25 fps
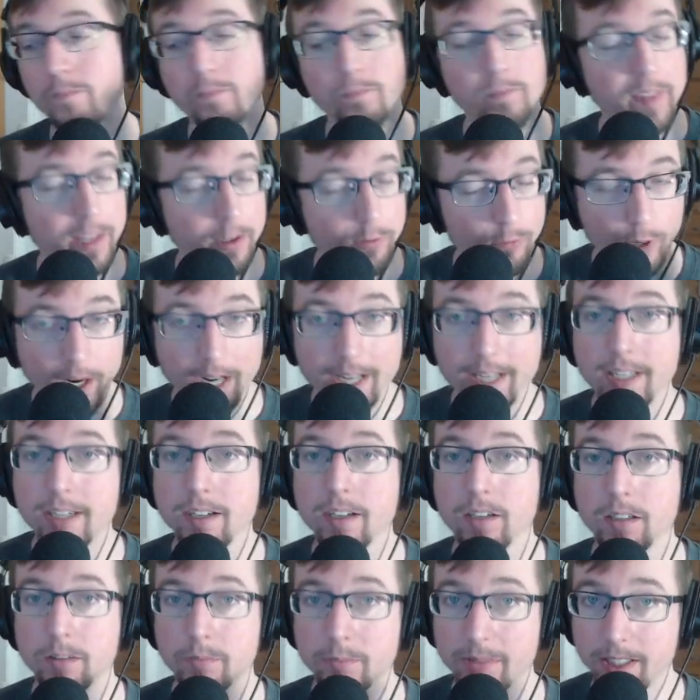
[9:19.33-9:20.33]
Right here,
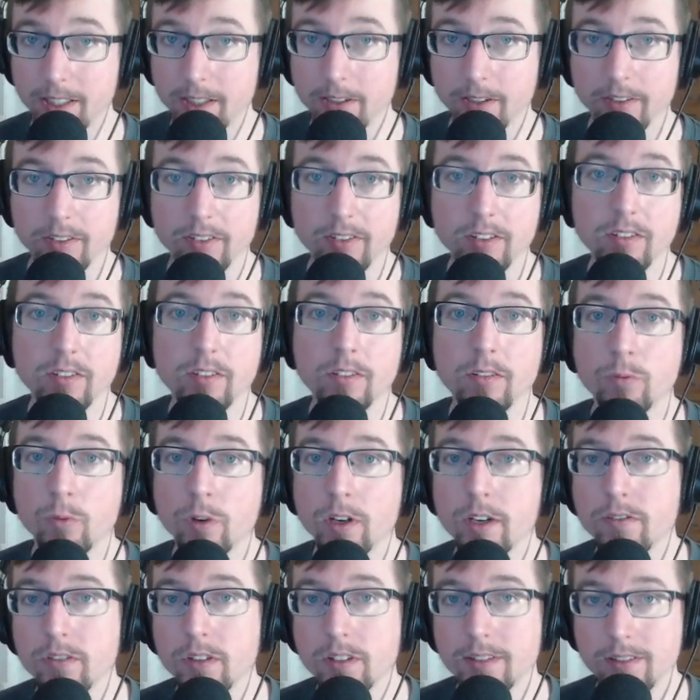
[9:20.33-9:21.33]
Pierce. This is one of
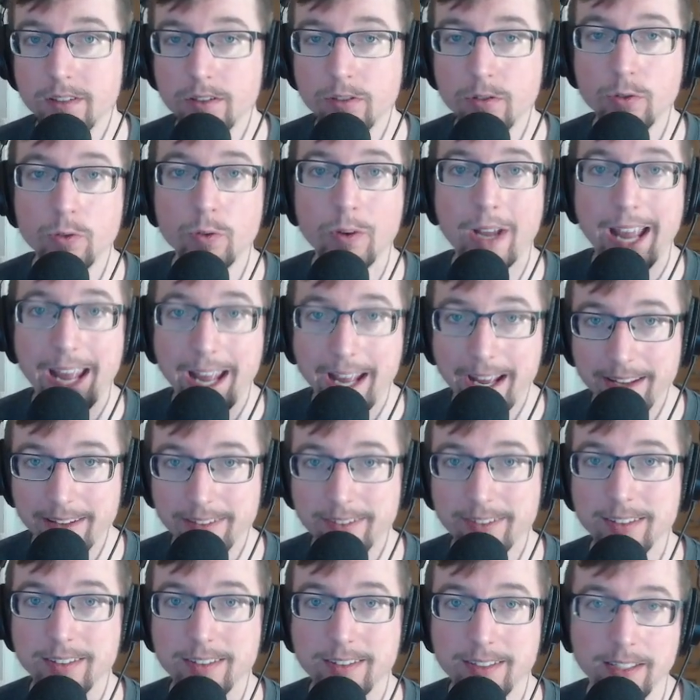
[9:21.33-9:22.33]
the 2 S
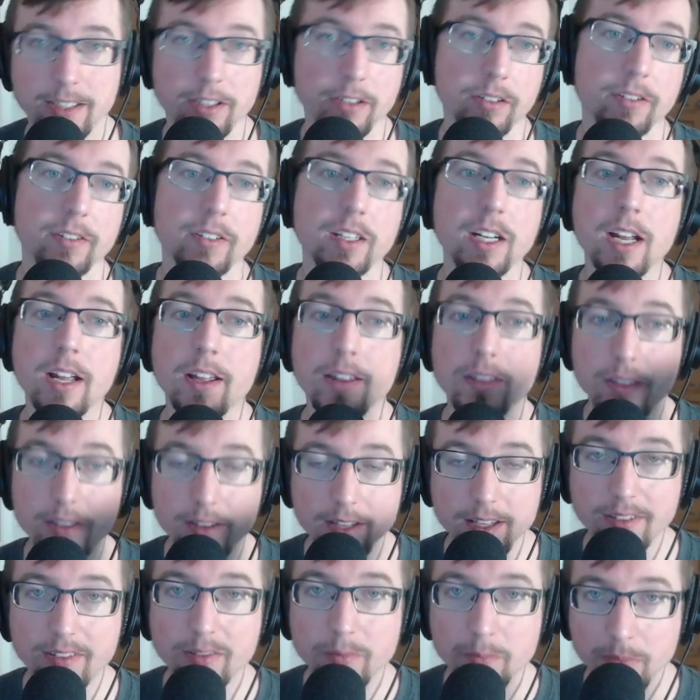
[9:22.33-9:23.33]
tiers. This
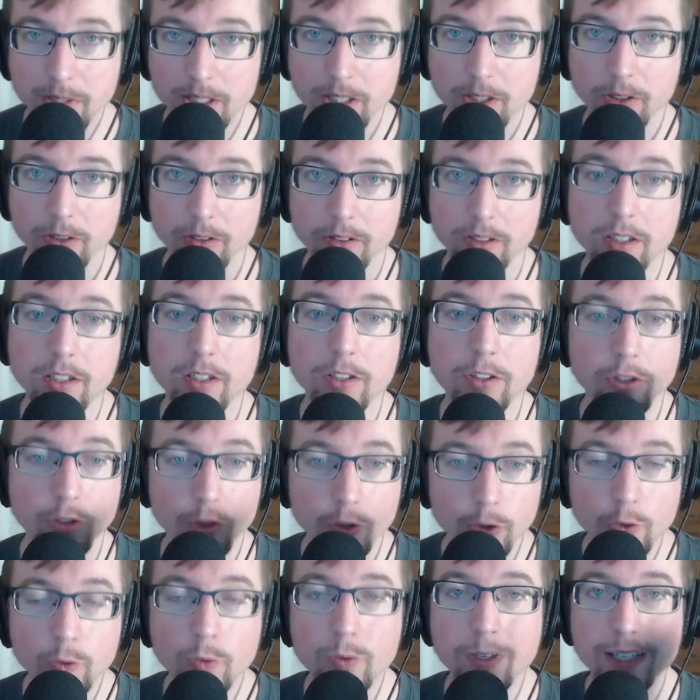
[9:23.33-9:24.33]
build,
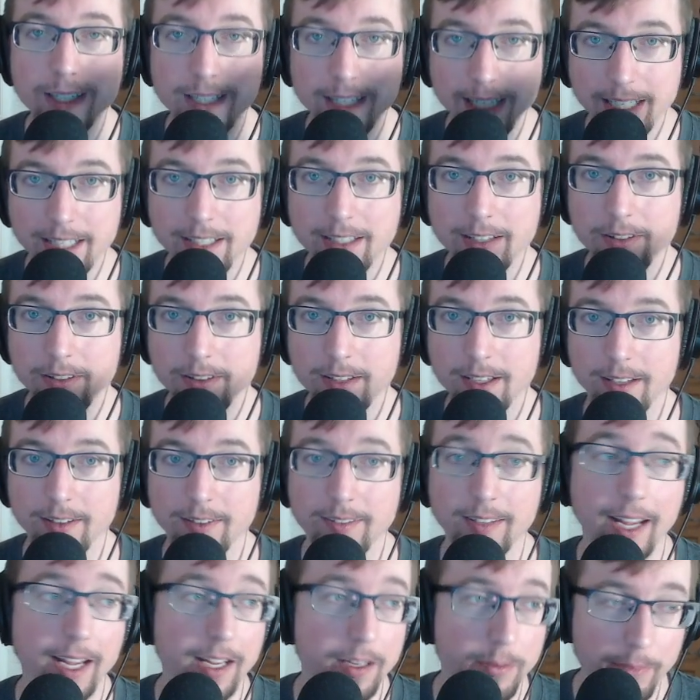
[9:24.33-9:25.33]
you need this,
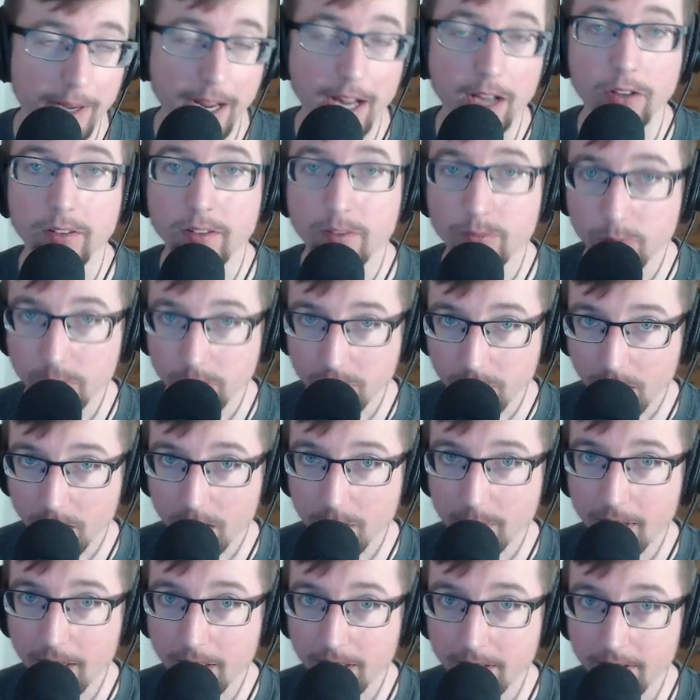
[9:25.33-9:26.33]
and bounce. We'll talk
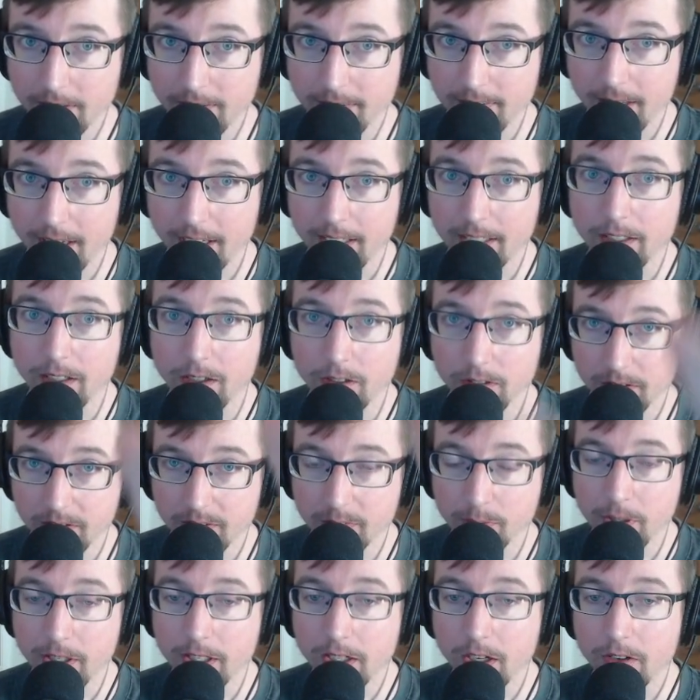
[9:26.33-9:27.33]
about it in a second. I'll
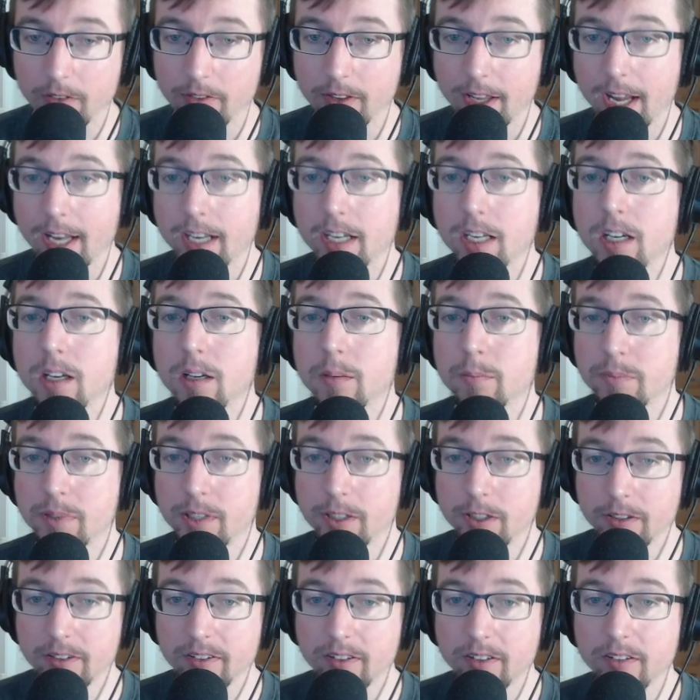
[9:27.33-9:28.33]
explain all that.
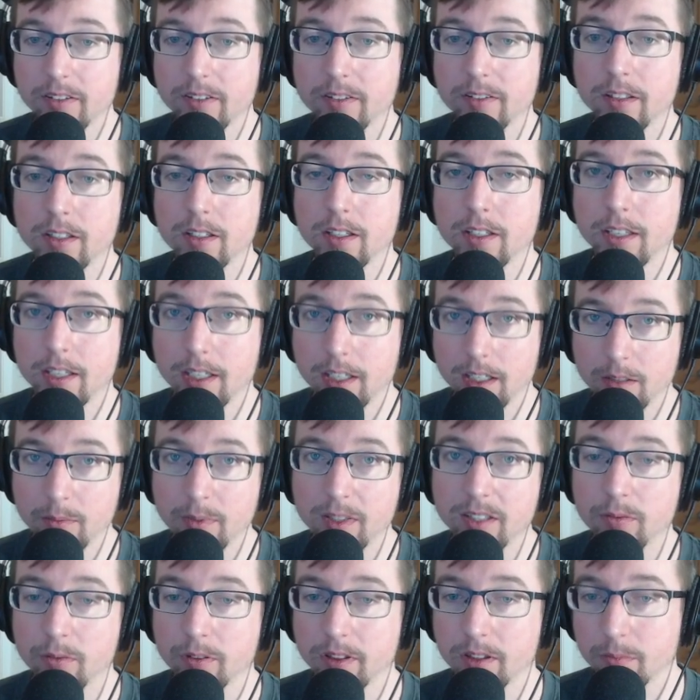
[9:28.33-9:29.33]
Pierces enemies
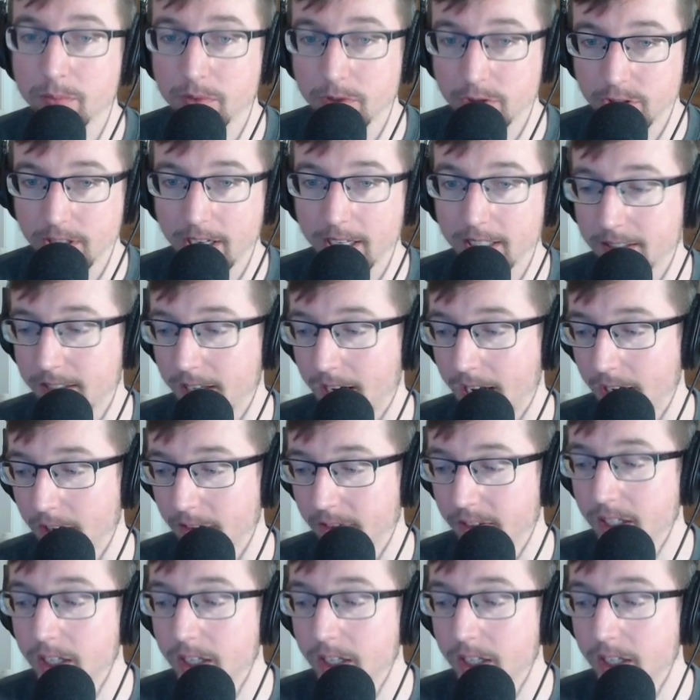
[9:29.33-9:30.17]
with the projectiles.